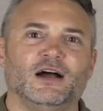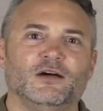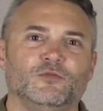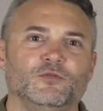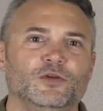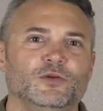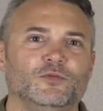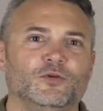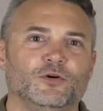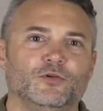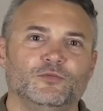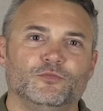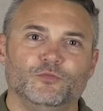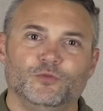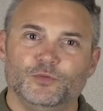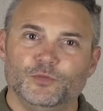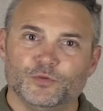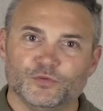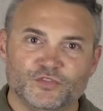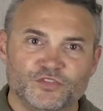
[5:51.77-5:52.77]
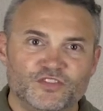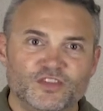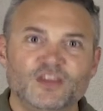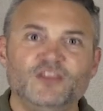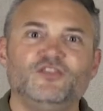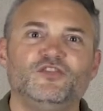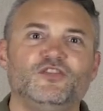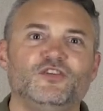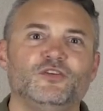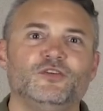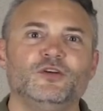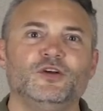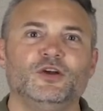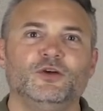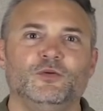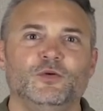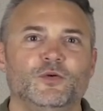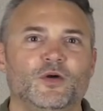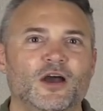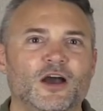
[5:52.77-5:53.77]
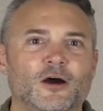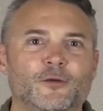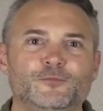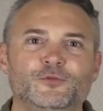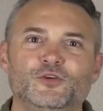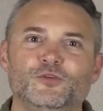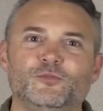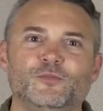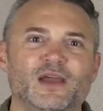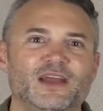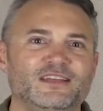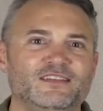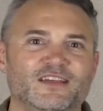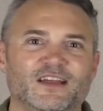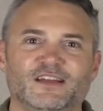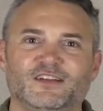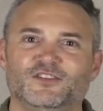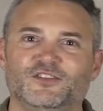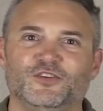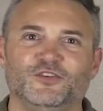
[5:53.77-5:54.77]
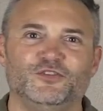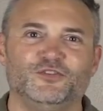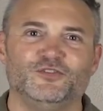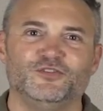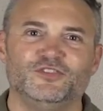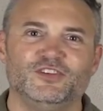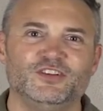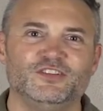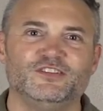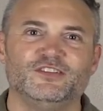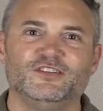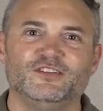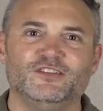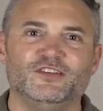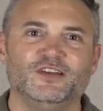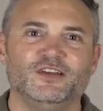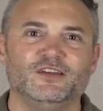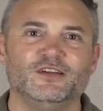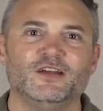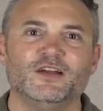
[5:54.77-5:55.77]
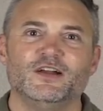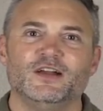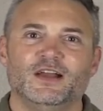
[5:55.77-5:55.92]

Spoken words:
We will seat you. We will help you maintain social distancing.